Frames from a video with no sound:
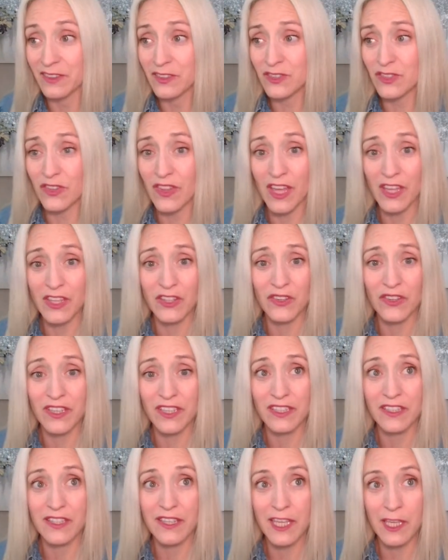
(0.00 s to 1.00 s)
so that you
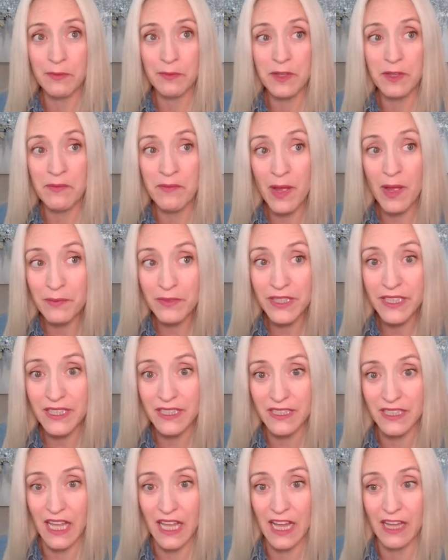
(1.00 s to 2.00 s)
can keep their memory
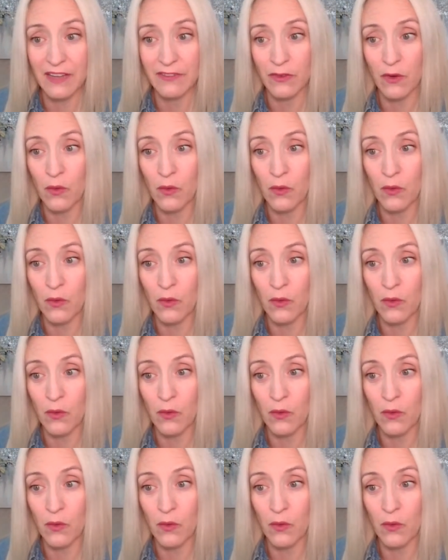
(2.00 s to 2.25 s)
alive.